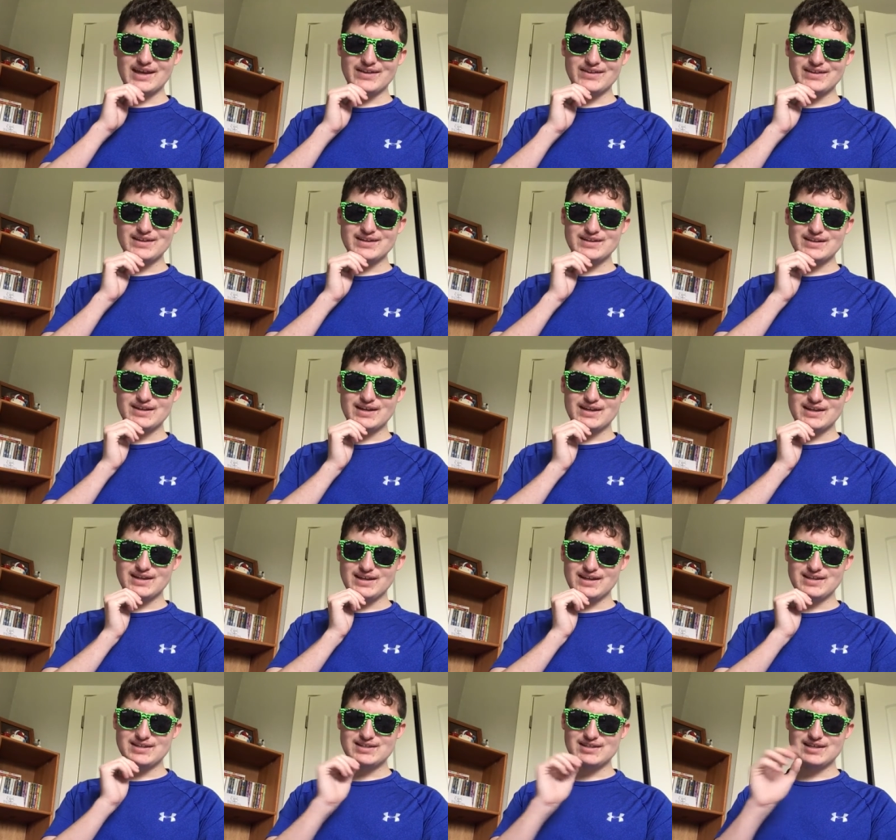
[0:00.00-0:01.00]
Elliot and
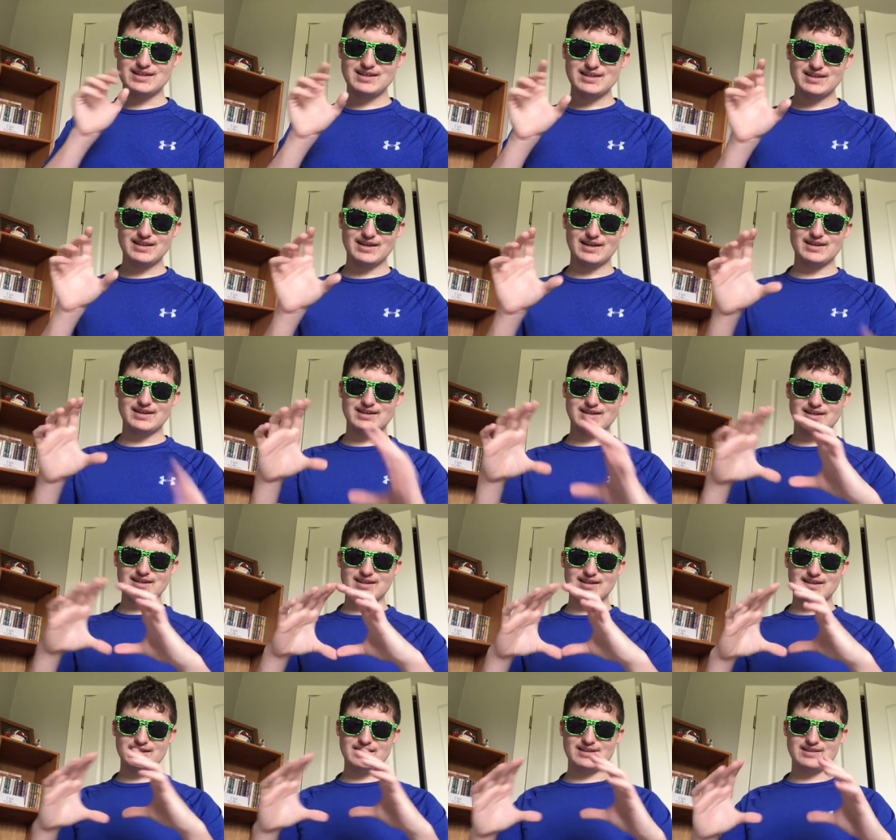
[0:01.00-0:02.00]
ET, like
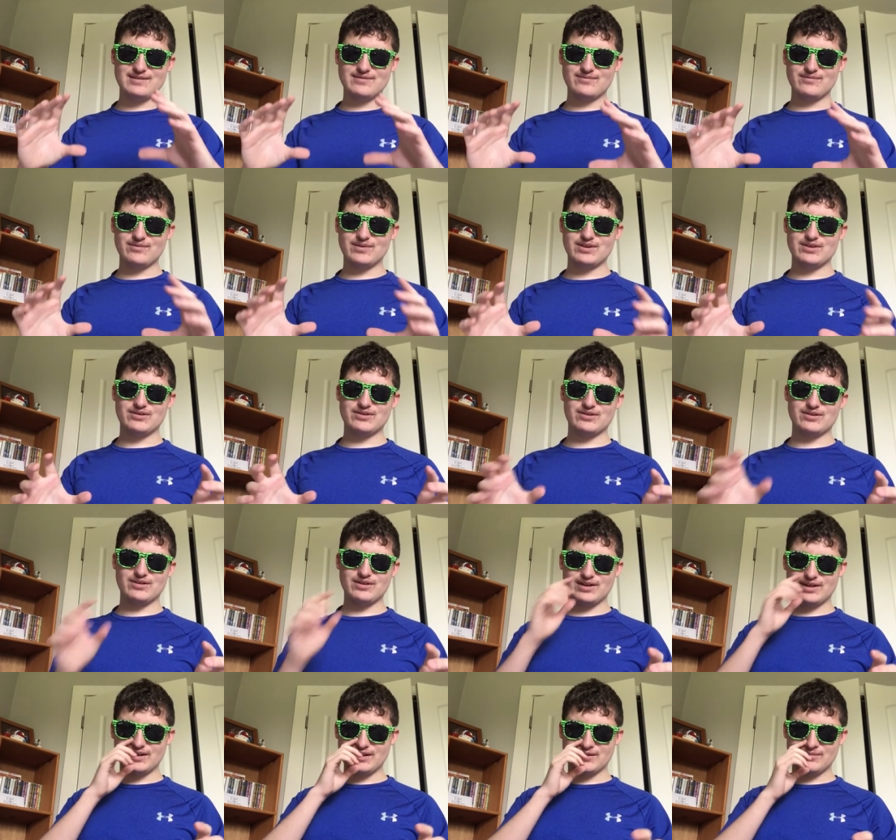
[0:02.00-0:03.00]
when they're all
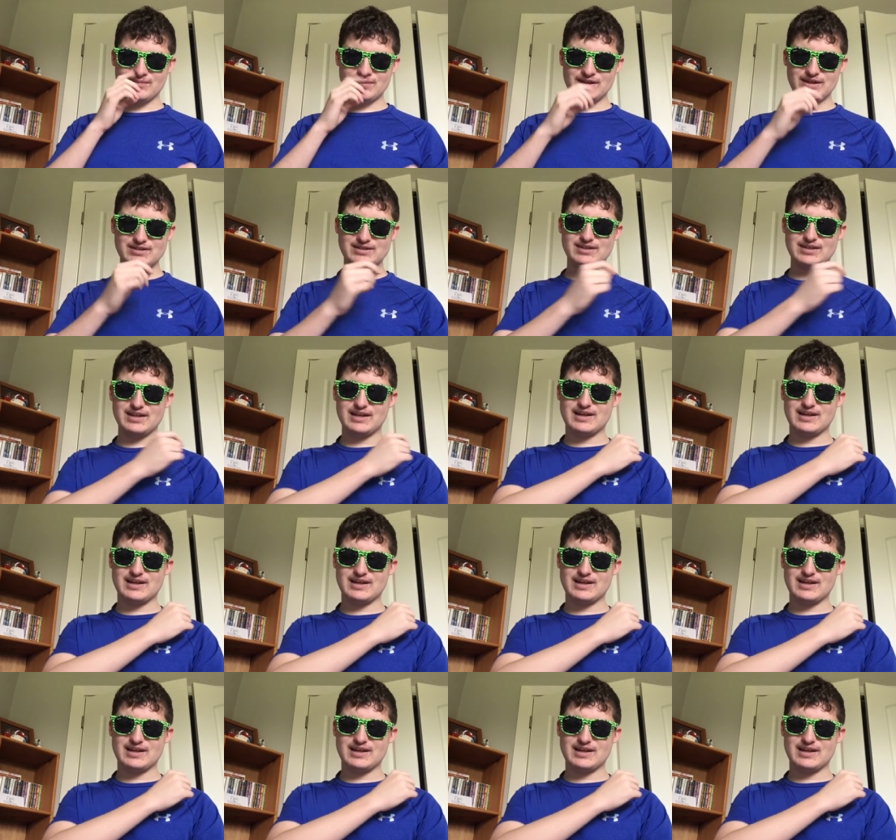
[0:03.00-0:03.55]
lying on beds and they